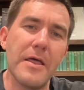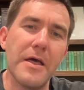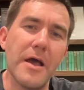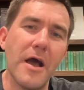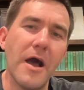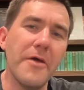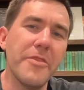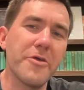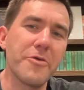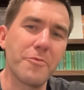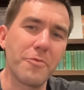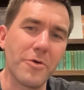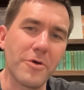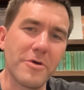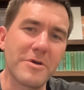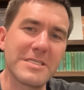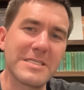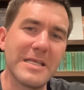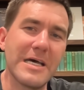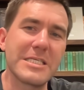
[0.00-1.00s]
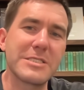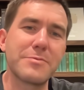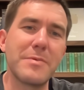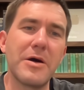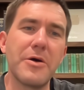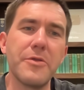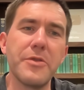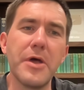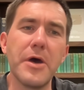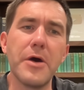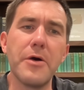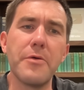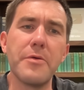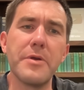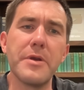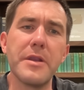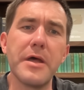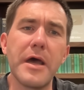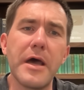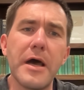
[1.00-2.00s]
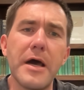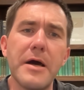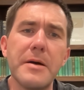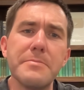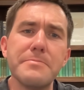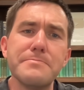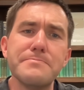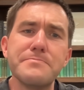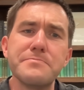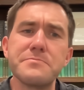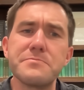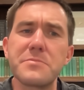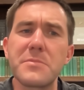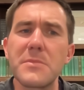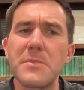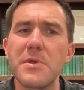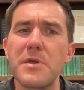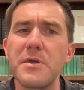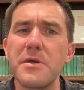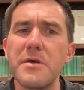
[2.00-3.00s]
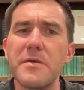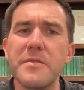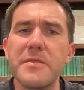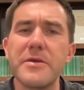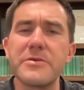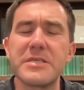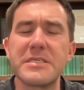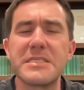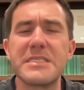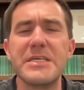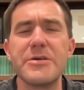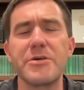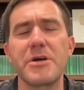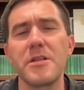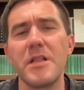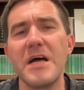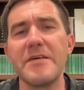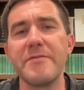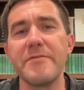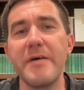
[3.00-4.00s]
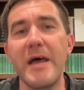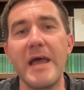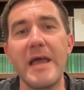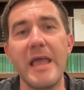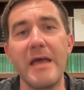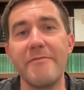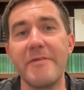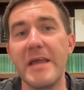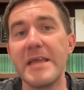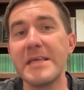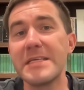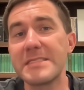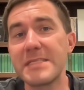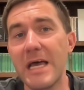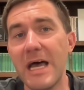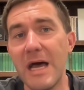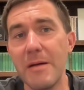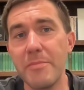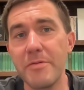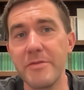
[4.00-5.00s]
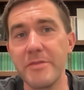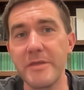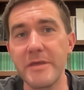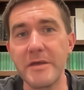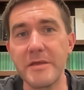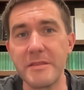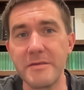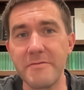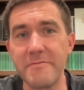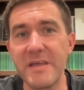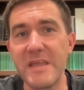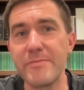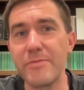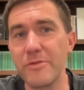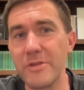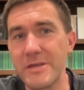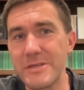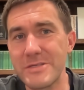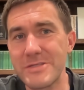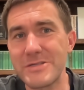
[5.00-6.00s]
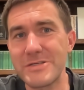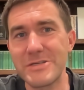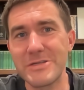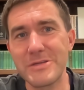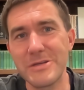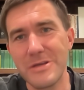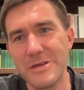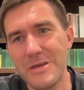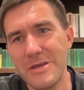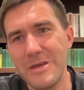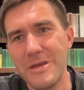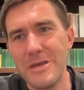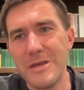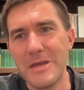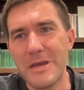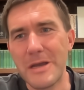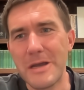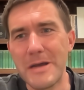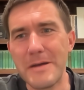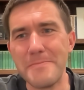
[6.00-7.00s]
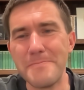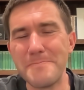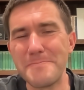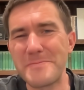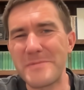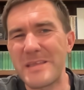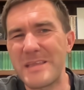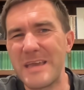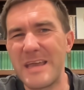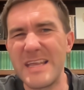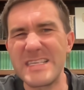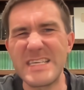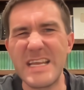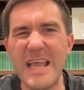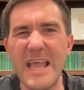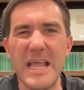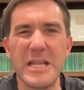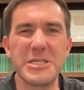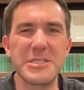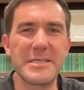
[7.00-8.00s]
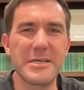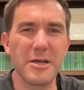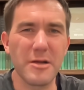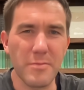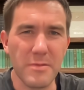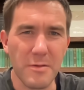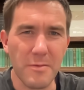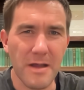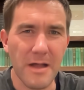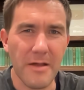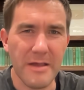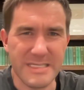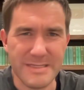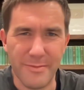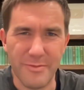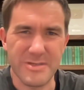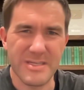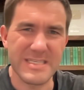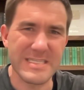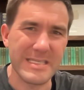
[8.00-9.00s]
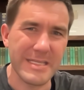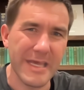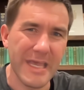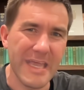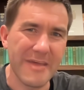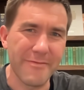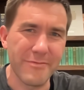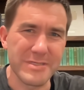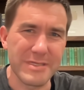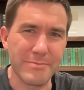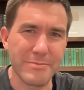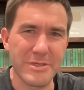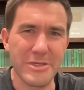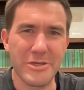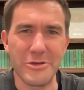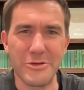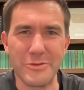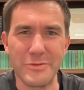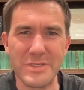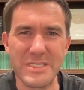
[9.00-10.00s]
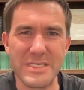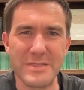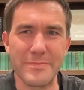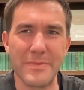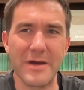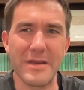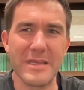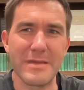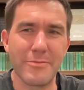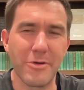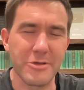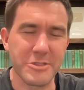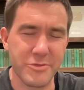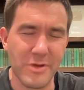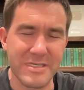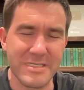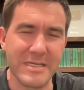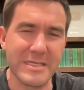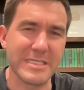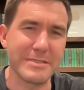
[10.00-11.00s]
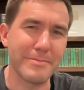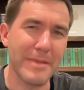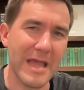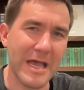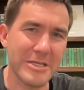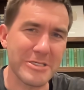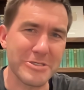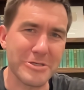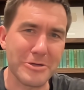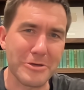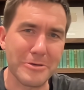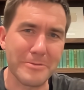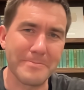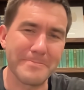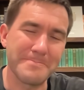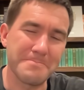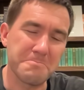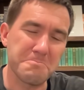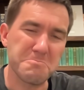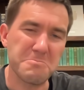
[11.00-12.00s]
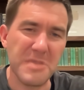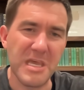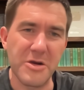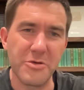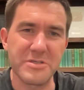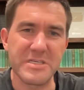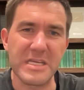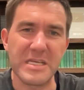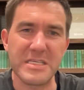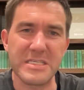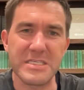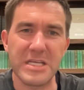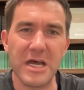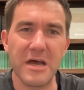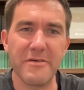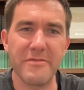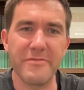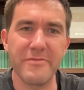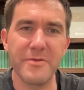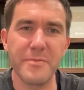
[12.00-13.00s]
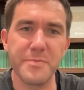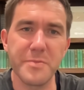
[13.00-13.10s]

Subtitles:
Other works, less well known. There's a satirical life of Aesop, the fabulist. Again, hasn't aged terribly well. Aesop was a slave and was abused, but he posts tricks on his master. Interesting stuff.